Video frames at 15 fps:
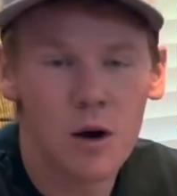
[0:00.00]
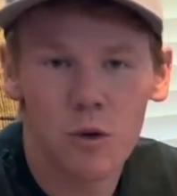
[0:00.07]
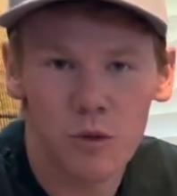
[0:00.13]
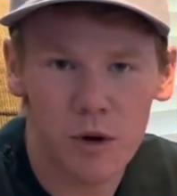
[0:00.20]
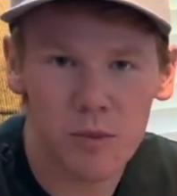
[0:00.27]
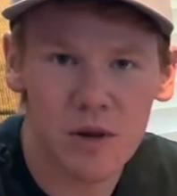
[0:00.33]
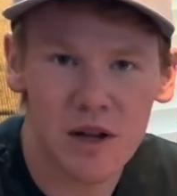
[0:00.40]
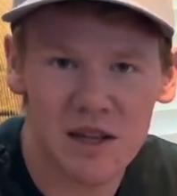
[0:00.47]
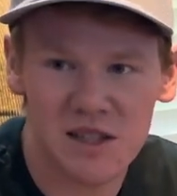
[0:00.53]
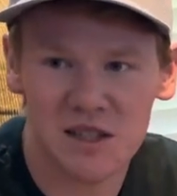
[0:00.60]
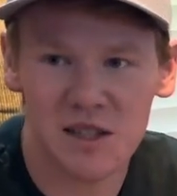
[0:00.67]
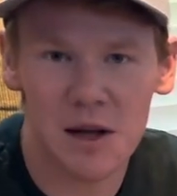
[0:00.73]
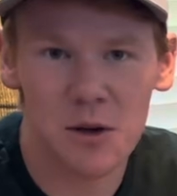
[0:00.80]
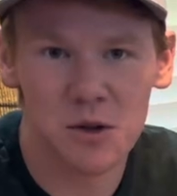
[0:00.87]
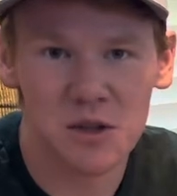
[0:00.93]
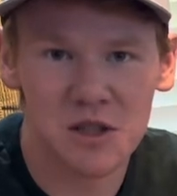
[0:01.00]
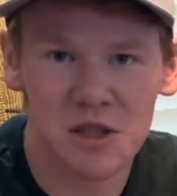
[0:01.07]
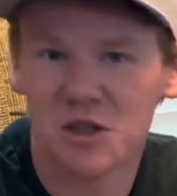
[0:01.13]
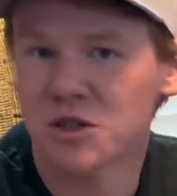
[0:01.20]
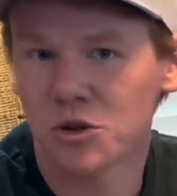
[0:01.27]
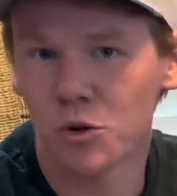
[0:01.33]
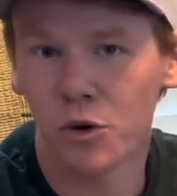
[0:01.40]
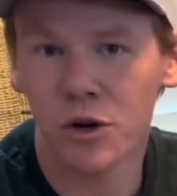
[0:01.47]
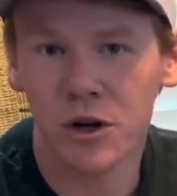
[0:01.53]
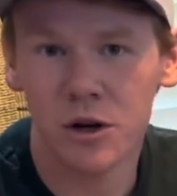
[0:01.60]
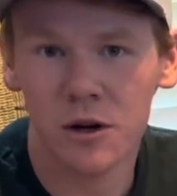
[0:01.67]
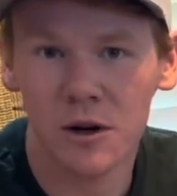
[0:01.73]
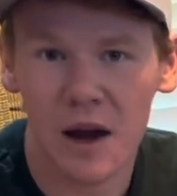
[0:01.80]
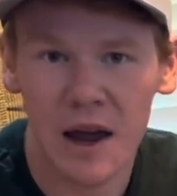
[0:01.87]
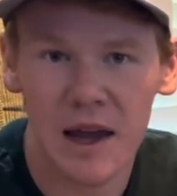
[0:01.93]
replace those
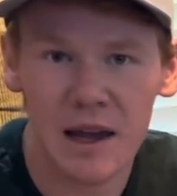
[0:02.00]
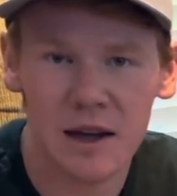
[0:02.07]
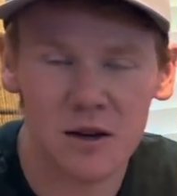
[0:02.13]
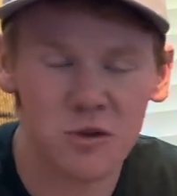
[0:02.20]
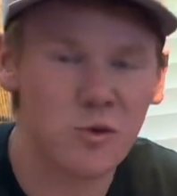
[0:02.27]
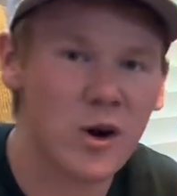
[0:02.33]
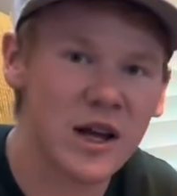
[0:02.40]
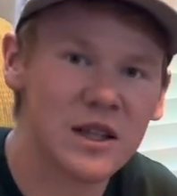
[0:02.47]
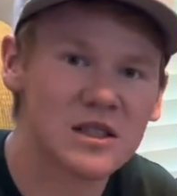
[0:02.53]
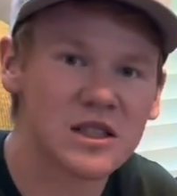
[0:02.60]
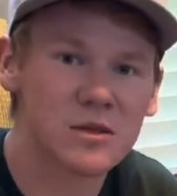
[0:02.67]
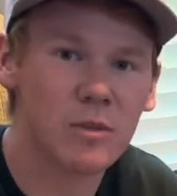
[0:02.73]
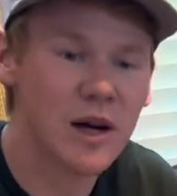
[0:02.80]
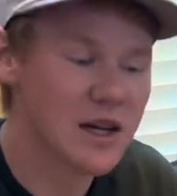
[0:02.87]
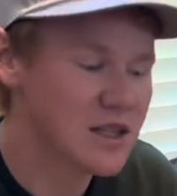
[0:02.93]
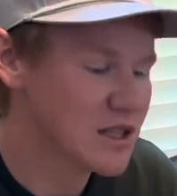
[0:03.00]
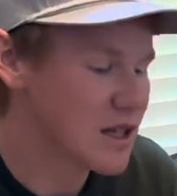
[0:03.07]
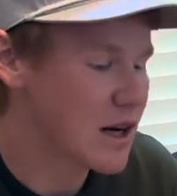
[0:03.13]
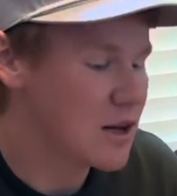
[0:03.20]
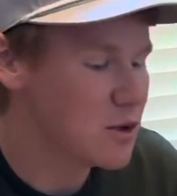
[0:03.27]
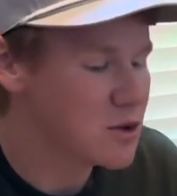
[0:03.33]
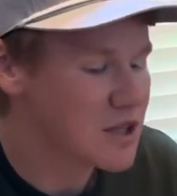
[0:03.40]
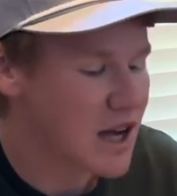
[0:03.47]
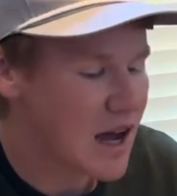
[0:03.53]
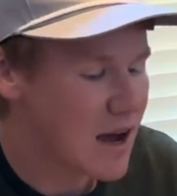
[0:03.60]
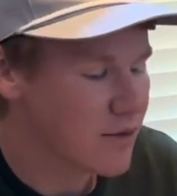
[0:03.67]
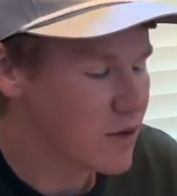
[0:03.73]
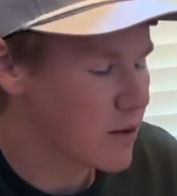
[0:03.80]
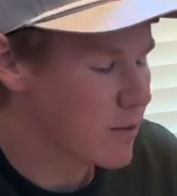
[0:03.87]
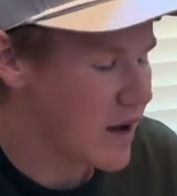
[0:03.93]
destroyer and raid spots that I used to have
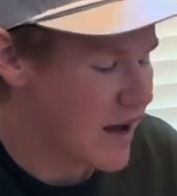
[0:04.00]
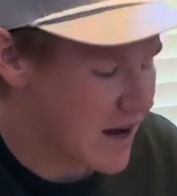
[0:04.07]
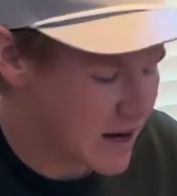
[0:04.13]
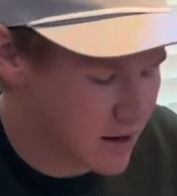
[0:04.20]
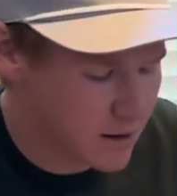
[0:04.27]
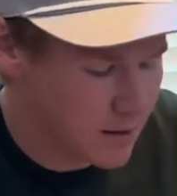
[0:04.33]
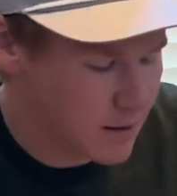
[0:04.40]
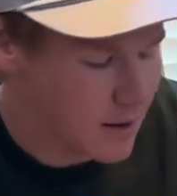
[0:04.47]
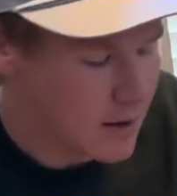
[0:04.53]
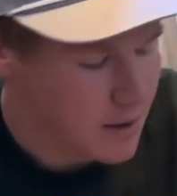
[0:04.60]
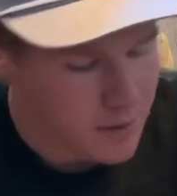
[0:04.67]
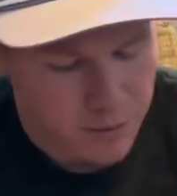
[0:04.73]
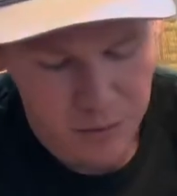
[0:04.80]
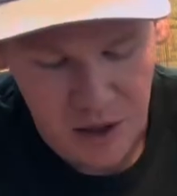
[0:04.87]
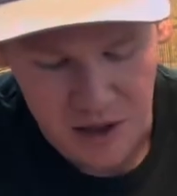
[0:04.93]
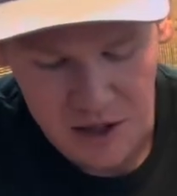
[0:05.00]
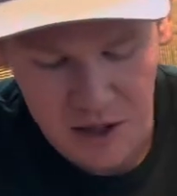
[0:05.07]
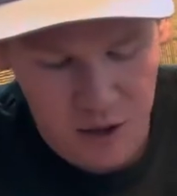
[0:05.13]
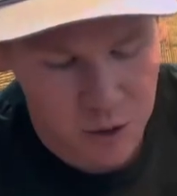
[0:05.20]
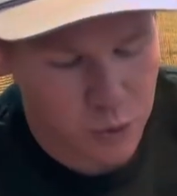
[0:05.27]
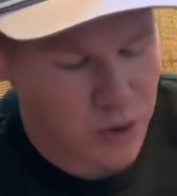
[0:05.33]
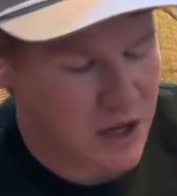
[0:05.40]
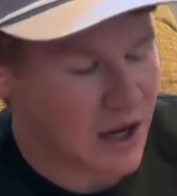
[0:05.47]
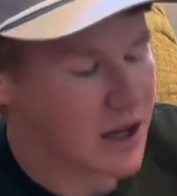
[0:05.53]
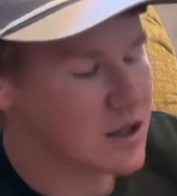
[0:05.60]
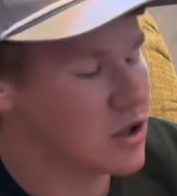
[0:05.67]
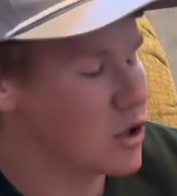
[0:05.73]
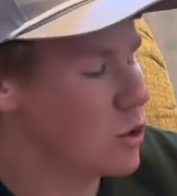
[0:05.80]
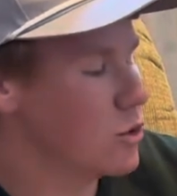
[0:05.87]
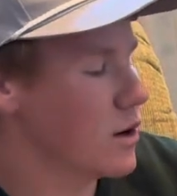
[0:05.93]
in the bag. But here we got
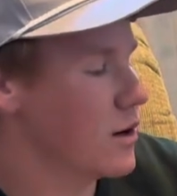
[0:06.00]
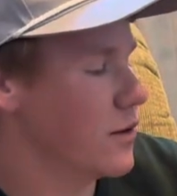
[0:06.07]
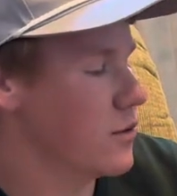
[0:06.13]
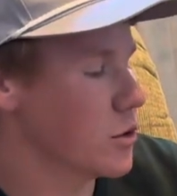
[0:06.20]
2 of